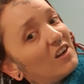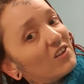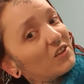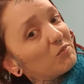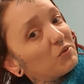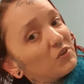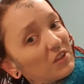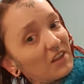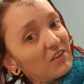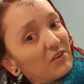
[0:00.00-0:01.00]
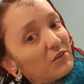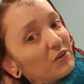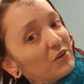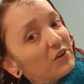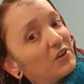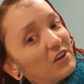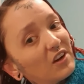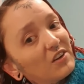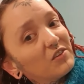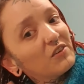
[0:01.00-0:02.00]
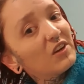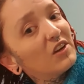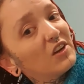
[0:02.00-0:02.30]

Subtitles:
I only put that through kind of